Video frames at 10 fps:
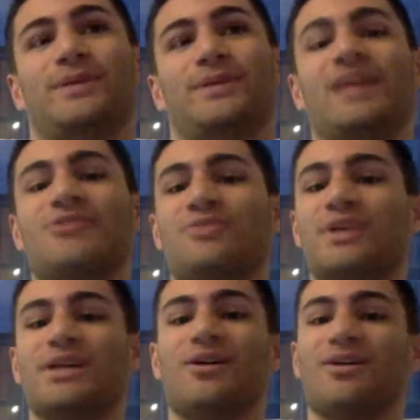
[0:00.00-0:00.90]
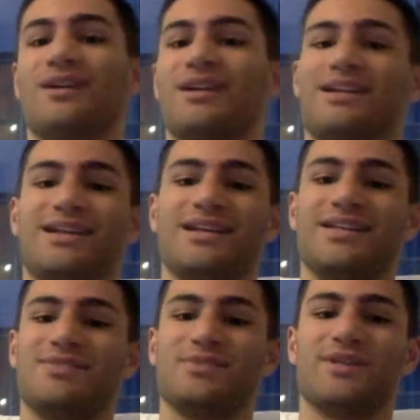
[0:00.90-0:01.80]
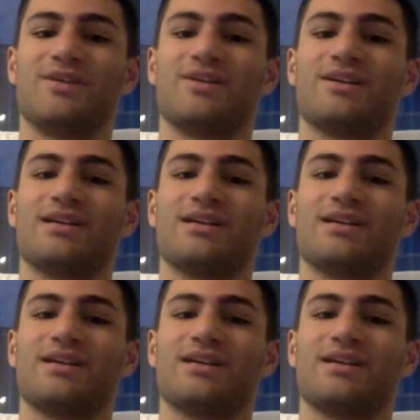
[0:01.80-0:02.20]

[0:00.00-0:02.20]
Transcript: It's really hard. It's really hard.